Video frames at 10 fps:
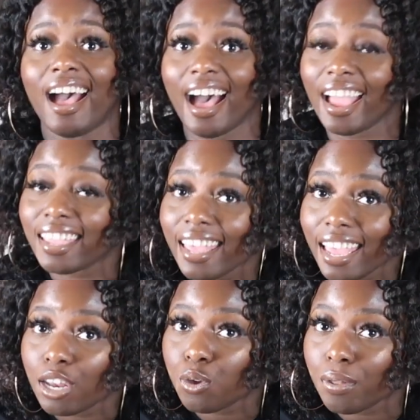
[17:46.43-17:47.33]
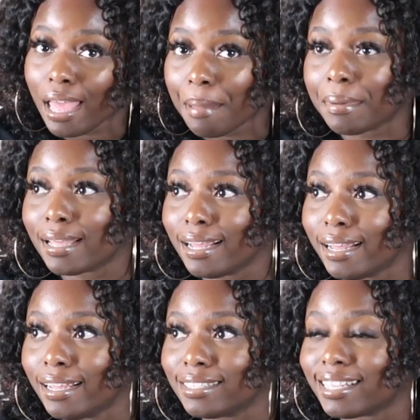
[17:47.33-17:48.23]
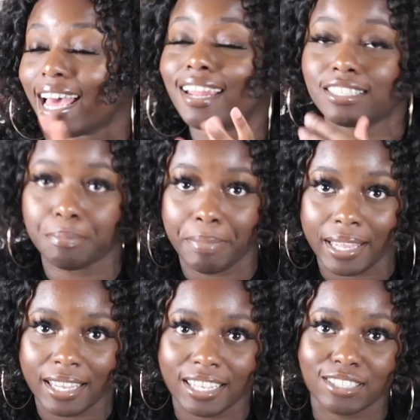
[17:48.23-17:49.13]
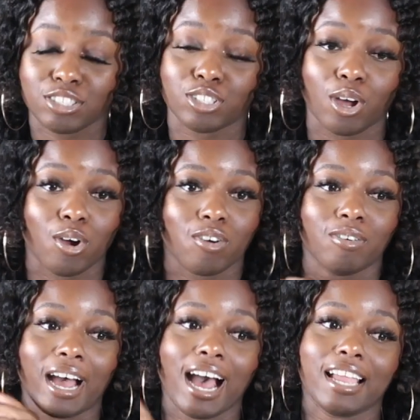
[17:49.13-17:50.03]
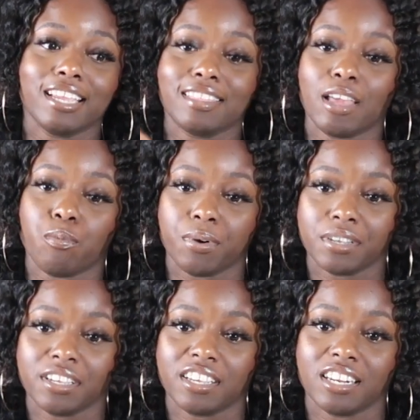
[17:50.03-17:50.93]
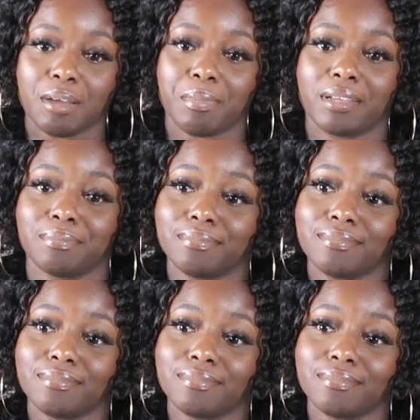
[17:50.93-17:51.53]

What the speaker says: I can't do that because I like to binge, so I'll eat that one cookie and I'm like,